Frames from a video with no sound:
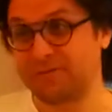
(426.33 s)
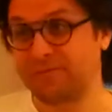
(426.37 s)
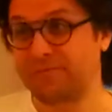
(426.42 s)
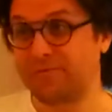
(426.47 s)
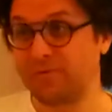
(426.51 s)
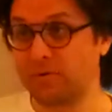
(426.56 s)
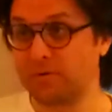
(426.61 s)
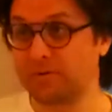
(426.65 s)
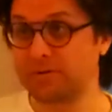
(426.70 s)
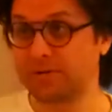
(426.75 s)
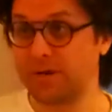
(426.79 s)

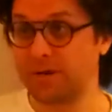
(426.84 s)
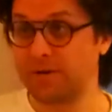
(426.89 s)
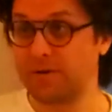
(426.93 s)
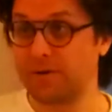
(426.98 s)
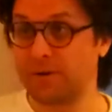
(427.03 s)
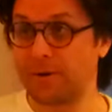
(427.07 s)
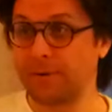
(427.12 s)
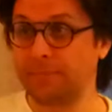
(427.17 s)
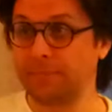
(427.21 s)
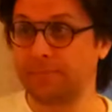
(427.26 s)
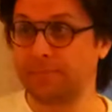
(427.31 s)
So
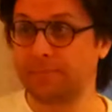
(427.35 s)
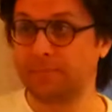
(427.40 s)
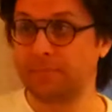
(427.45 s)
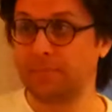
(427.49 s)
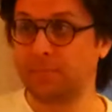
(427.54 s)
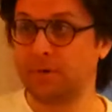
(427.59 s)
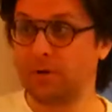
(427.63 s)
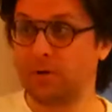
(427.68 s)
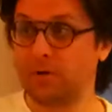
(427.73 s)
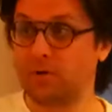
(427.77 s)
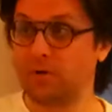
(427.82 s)

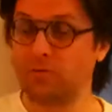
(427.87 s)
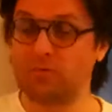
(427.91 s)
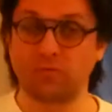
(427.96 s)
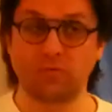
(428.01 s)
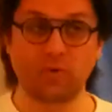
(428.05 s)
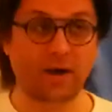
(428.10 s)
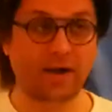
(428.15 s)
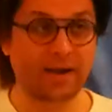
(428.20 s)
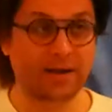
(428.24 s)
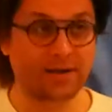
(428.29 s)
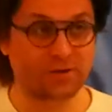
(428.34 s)
after
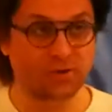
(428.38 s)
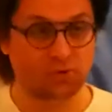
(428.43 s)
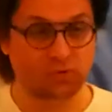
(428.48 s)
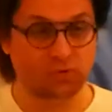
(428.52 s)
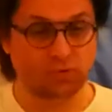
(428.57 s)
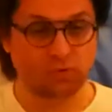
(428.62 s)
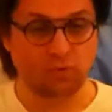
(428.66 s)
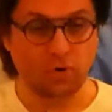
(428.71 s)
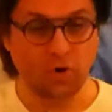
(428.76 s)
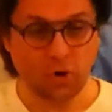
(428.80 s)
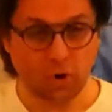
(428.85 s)
you are going
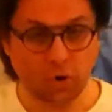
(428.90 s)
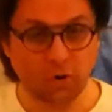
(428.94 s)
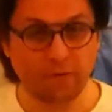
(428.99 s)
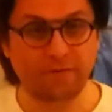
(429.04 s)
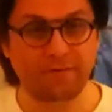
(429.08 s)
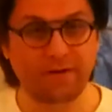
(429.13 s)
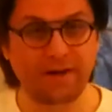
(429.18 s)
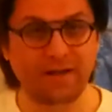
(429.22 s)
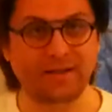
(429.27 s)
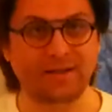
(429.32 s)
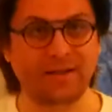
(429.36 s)
to
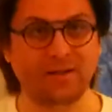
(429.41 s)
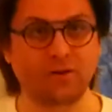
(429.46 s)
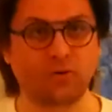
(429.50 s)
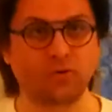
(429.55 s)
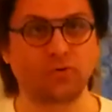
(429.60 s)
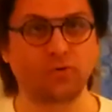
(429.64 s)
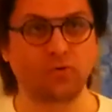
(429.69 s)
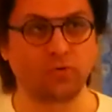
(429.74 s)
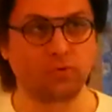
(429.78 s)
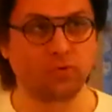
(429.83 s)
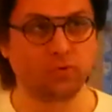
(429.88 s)
have to
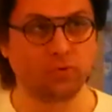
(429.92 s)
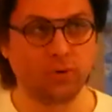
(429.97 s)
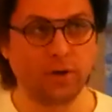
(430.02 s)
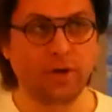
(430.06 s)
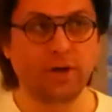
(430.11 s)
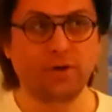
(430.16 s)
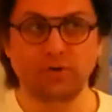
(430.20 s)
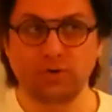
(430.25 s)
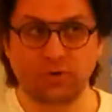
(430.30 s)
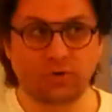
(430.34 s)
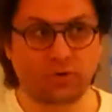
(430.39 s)
live with
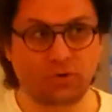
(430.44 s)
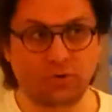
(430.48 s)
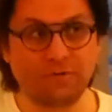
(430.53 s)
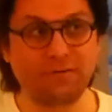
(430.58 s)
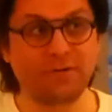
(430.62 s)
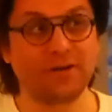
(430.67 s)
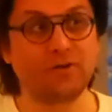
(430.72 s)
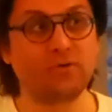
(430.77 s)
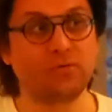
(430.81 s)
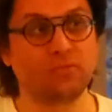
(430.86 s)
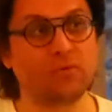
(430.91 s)
these
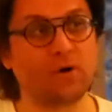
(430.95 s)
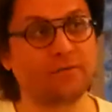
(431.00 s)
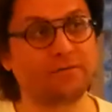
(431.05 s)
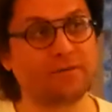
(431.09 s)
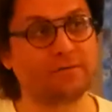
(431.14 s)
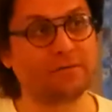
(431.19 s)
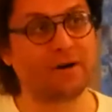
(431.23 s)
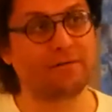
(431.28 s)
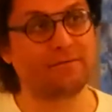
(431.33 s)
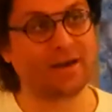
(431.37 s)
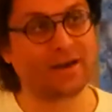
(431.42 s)
influences,
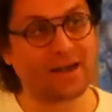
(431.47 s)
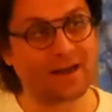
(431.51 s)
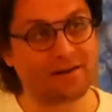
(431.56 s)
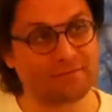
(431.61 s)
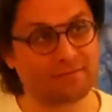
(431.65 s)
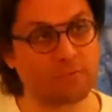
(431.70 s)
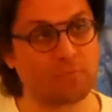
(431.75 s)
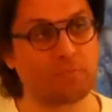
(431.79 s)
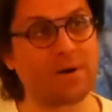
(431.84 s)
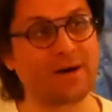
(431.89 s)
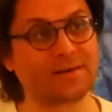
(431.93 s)
once
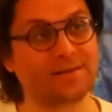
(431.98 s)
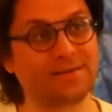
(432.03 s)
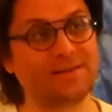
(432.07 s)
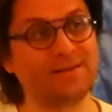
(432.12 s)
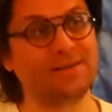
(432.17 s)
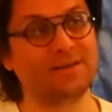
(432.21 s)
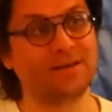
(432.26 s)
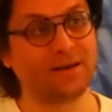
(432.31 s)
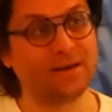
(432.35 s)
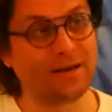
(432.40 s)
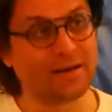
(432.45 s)
they have
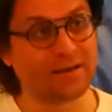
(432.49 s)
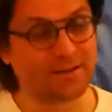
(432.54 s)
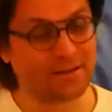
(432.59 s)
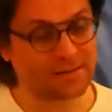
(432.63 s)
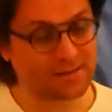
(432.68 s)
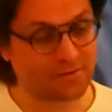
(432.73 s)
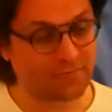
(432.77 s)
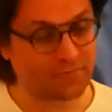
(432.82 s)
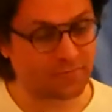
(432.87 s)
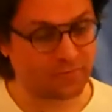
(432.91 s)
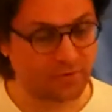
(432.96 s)
been
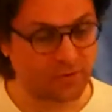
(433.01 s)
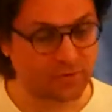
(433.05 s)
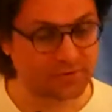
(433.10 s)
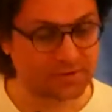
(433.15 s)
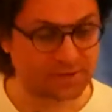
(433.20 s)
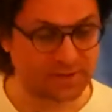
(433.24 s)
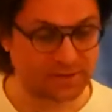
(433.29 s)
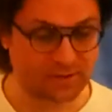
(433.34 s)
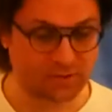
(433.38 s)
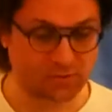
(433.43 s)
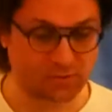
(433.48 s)
reflected in your
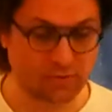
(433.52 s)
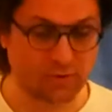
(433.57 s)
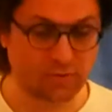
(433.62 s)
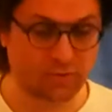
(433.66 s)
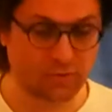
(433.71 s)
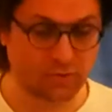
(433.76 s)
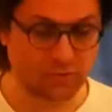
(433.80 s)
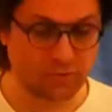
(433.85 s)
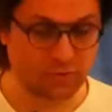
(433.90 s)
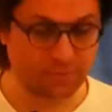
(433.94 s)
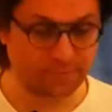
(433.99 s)
water, you will
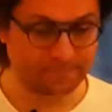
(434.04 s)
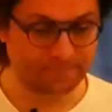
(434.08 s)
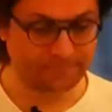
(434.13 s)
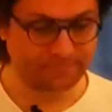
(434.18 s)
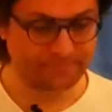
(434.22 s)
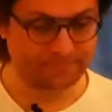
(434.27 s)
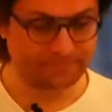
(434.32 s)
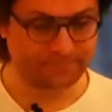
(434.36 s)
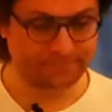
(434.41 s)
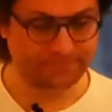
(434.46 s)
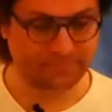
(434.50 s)
have to
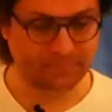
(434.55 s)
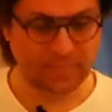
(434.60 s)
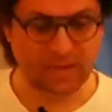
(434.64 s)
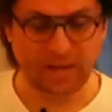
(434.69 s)
live with them.